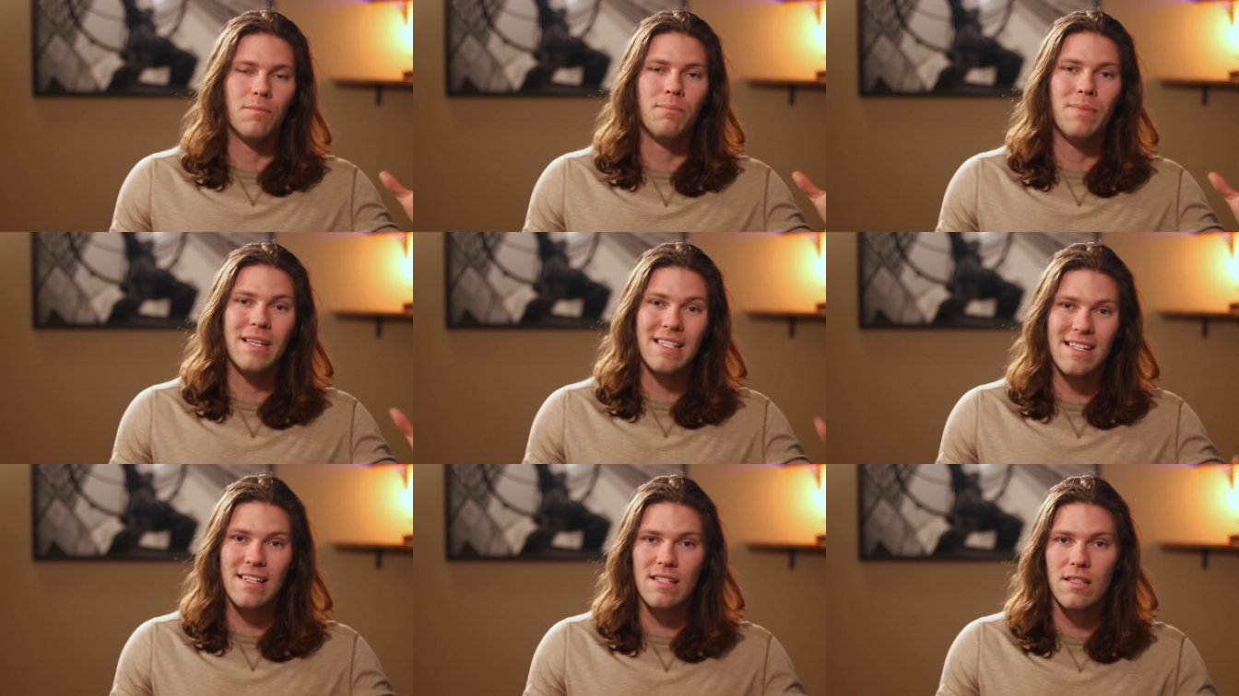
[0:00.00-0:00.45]

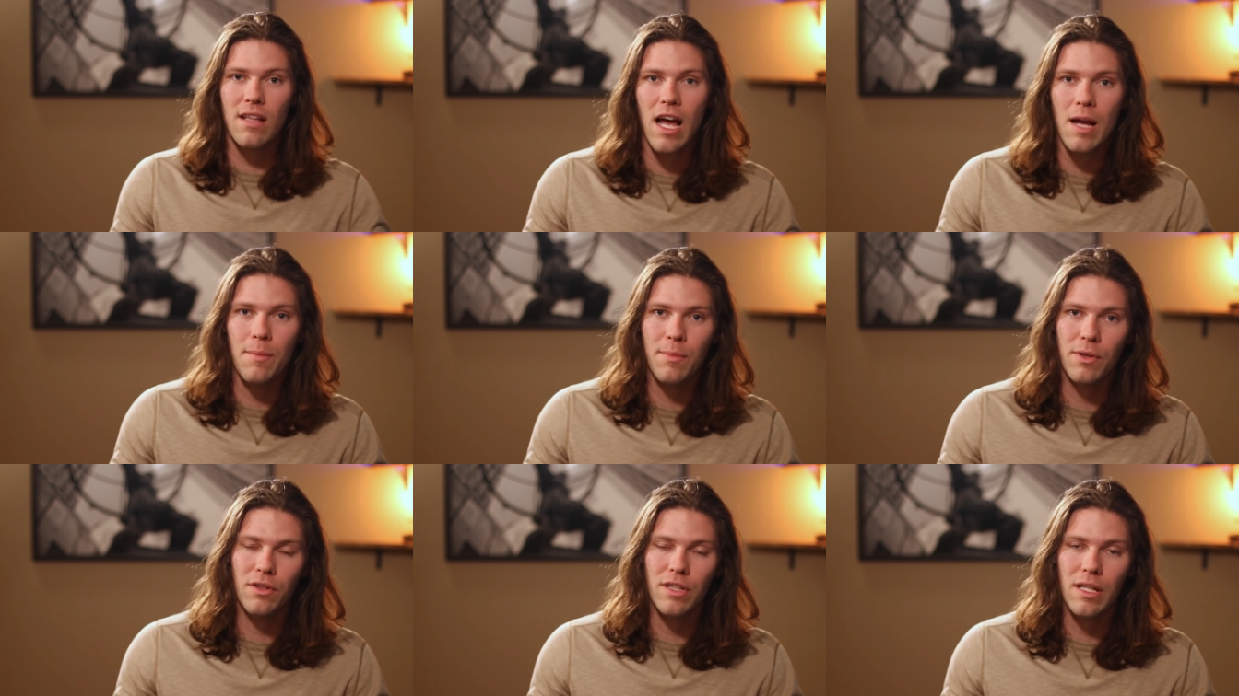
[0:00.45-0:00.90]
business
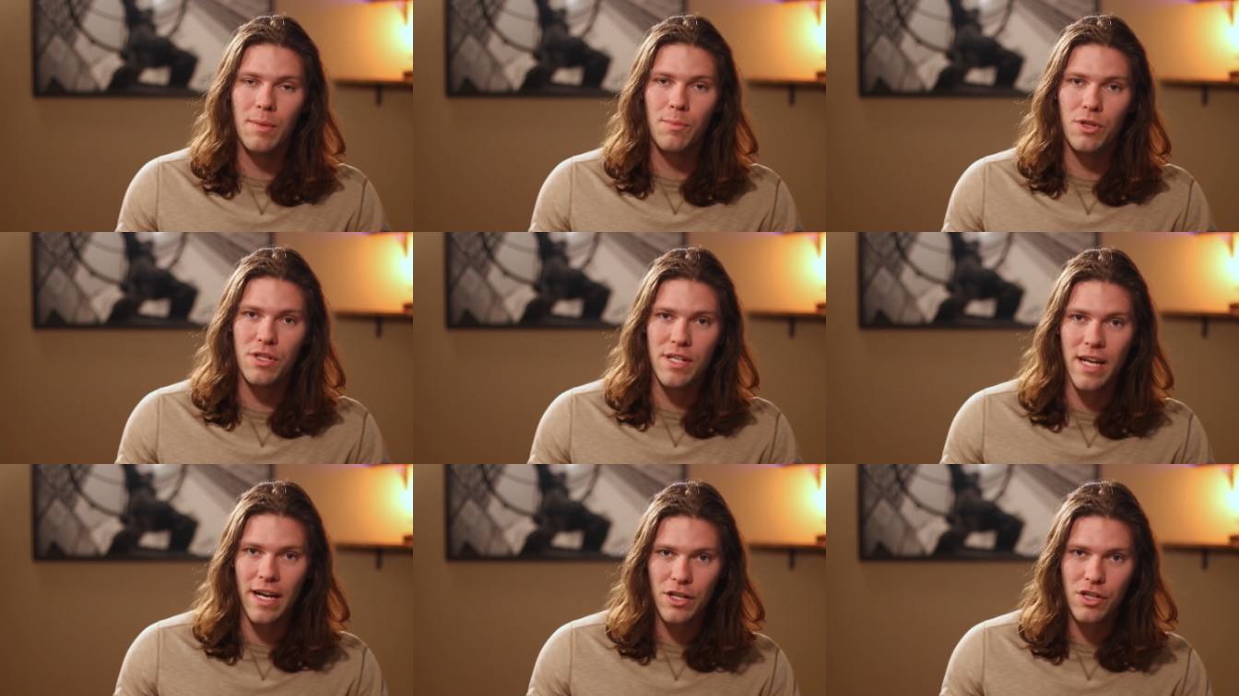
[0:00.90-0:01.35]
liability
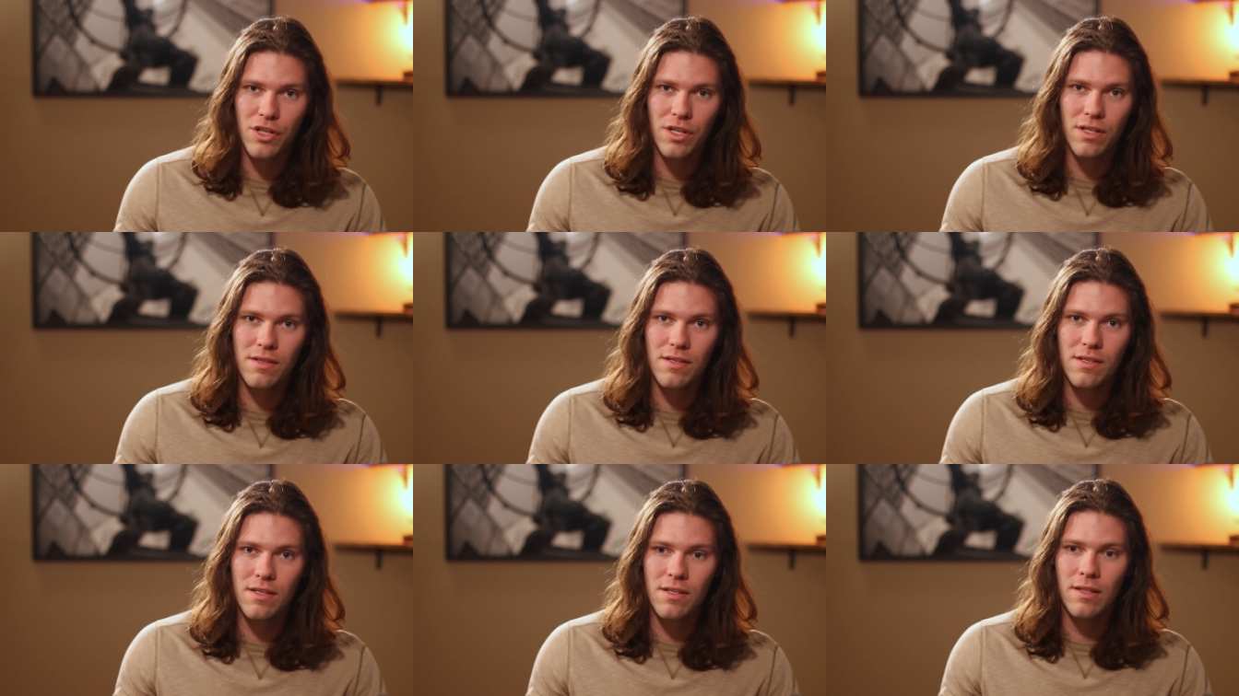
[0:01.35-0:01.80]

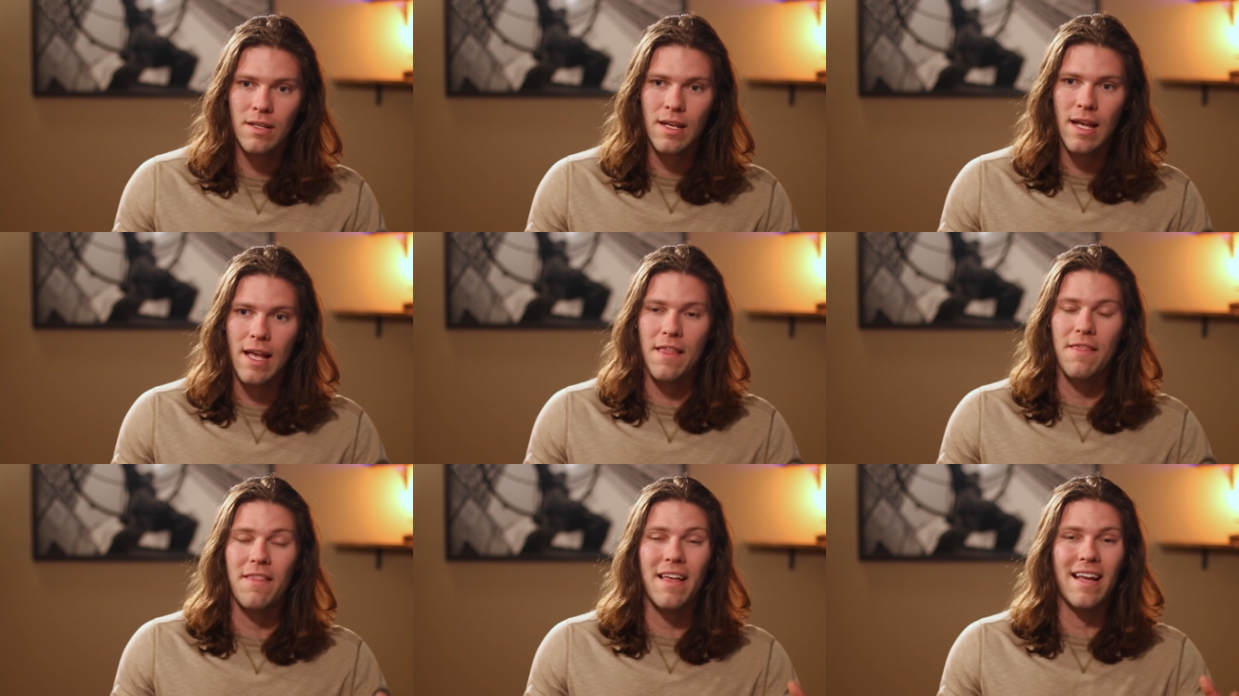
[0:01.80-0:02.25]
protections
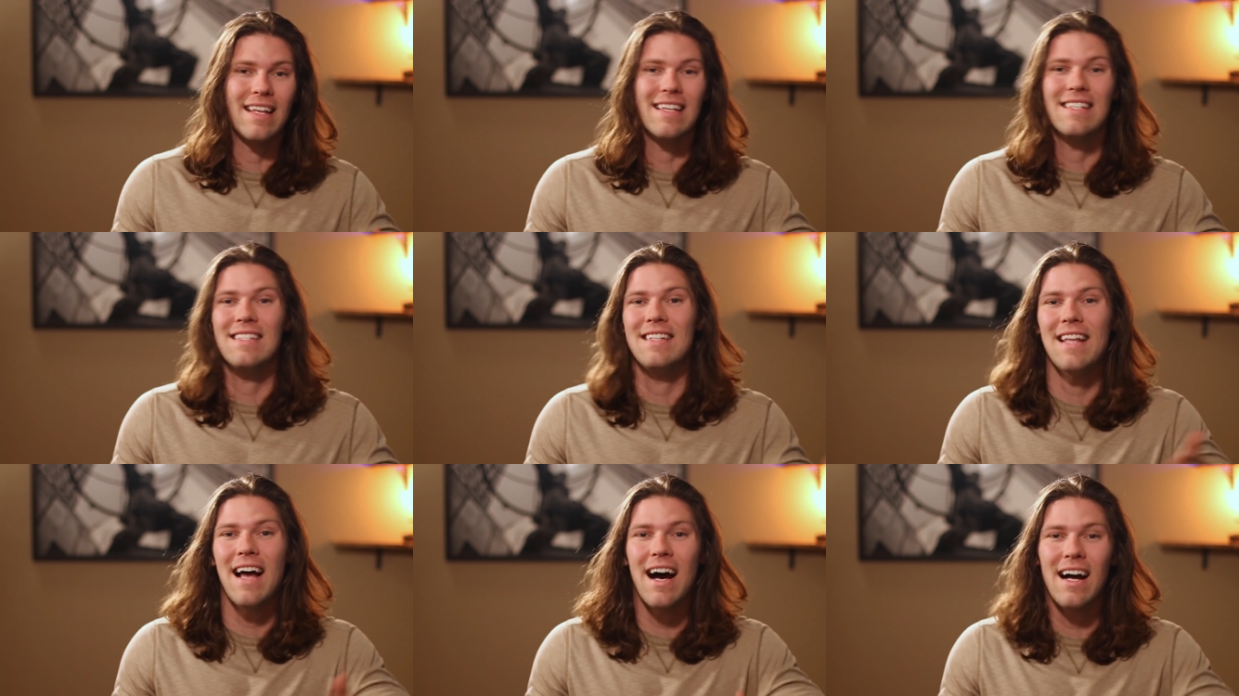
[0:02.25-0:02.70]
that
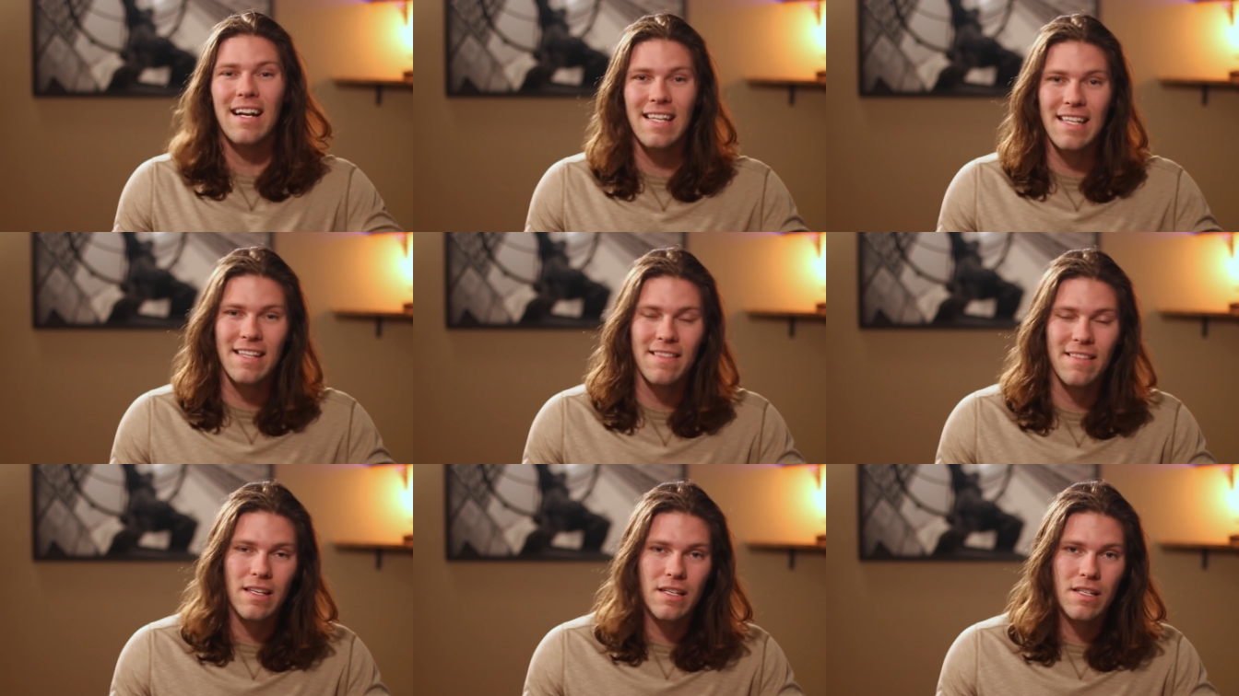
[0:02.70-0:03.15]
is not
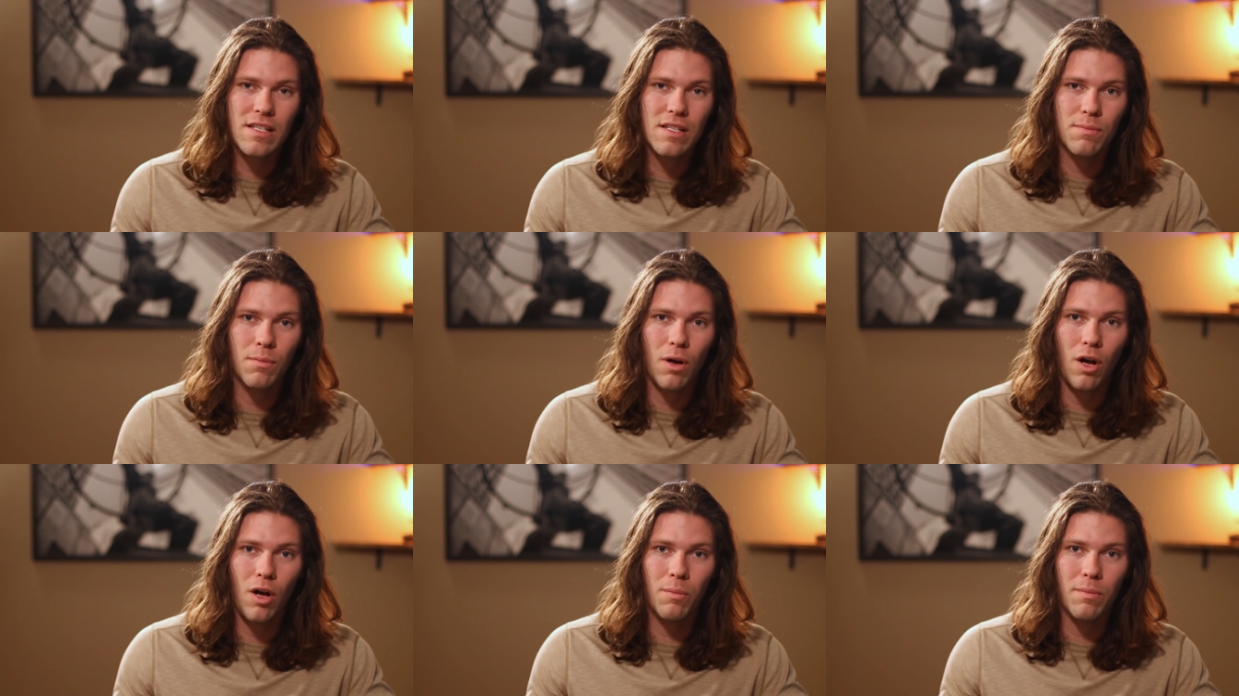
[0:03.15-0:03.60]
in this
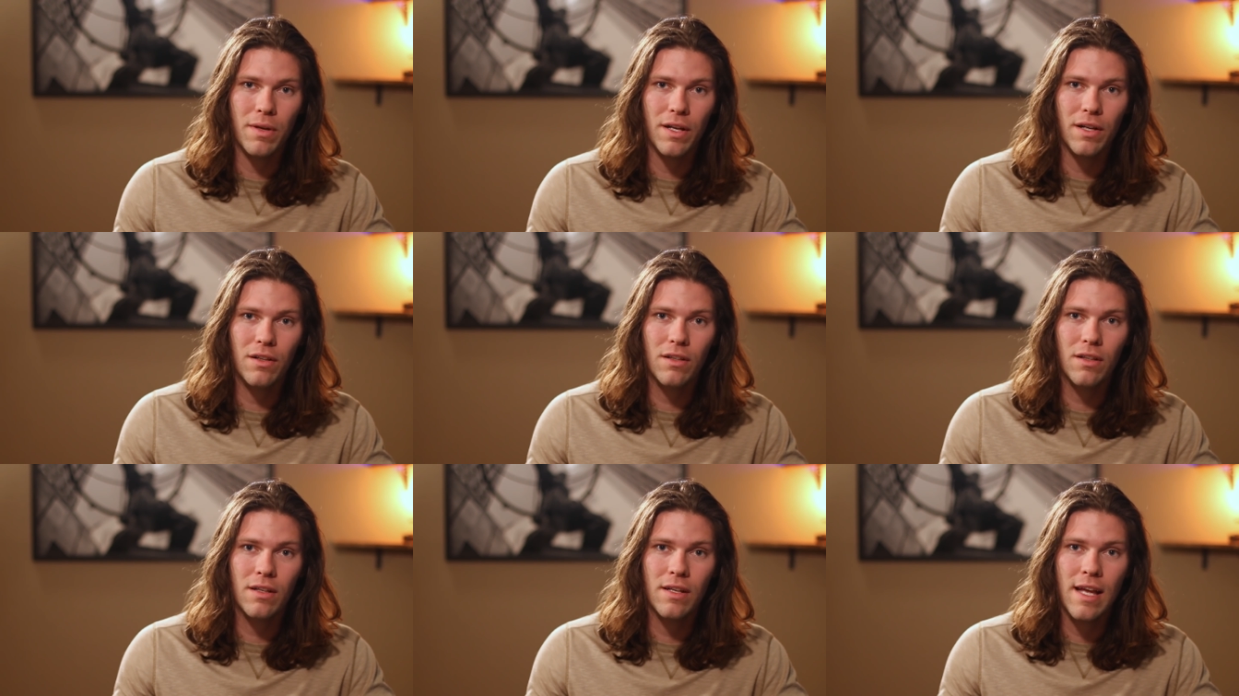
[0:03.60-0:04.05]
small
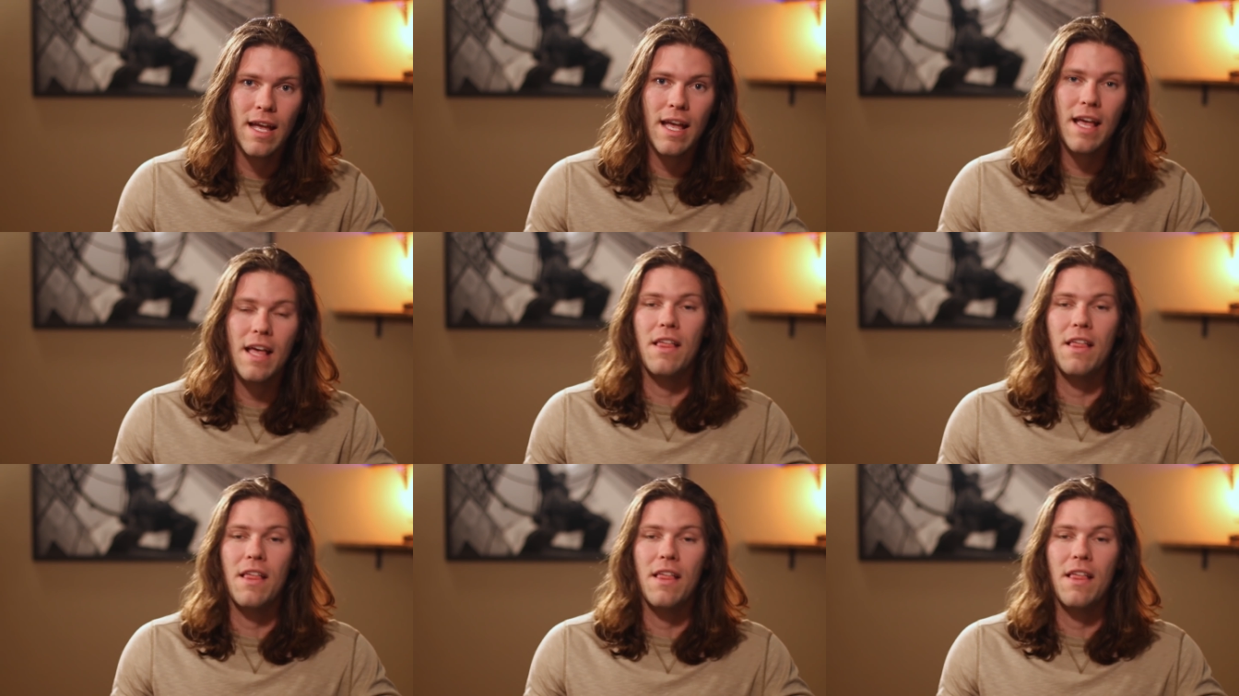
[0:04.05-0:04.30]
bill,